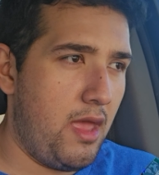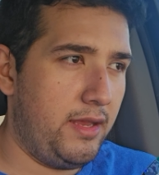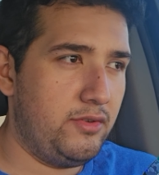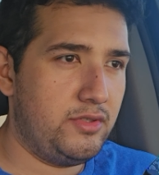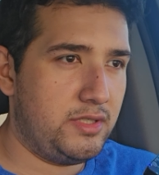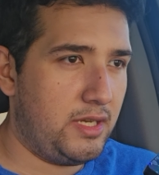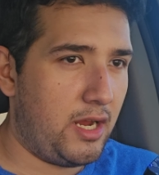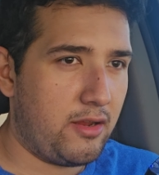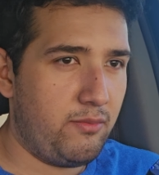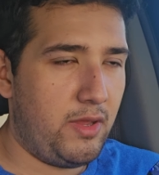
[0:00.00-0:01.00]
And you just
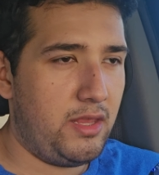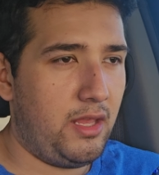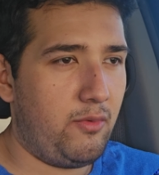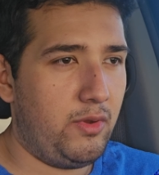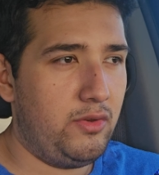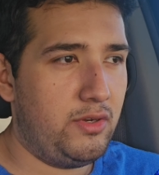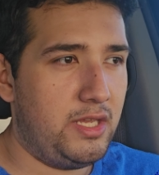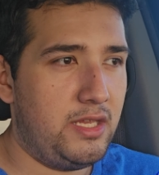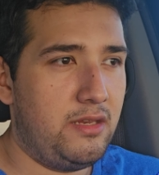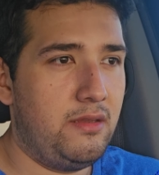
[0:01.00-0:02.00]
document like what you
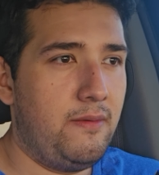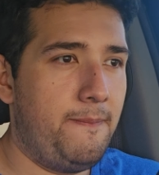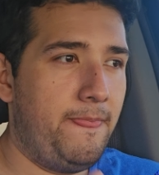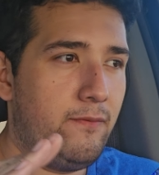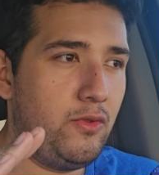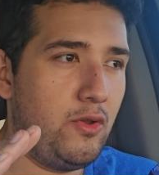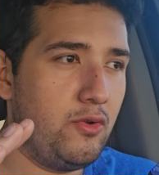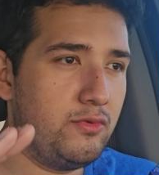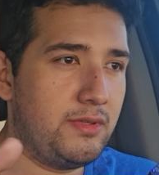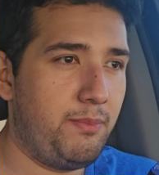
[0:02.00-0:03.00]
did. For
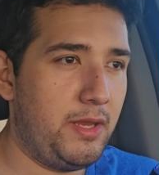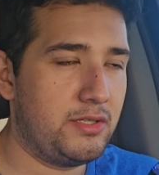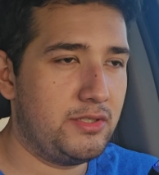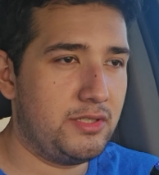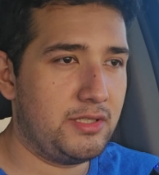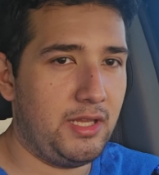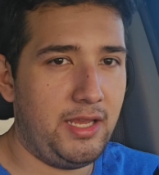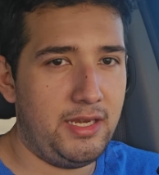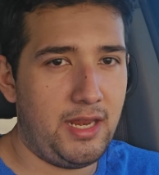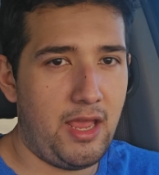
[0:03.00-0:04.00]
those, the patient's just
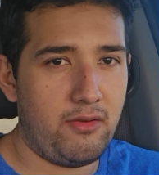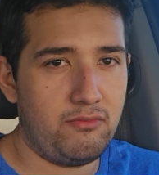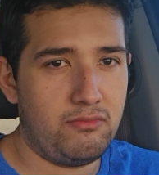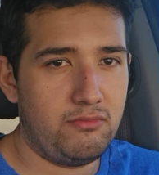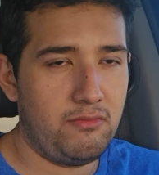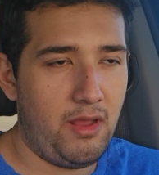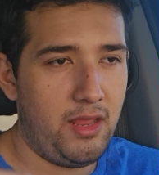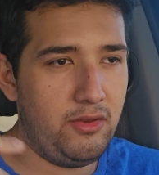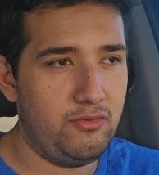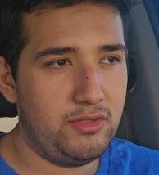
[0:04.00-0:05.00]
laying down and
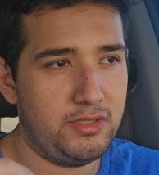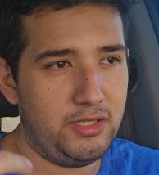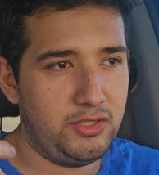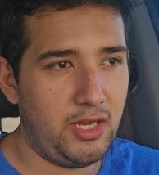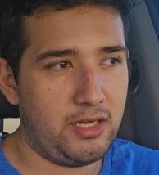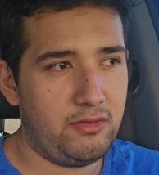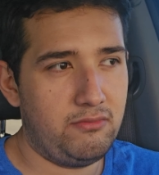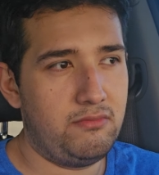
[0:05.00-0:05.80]
you just inject them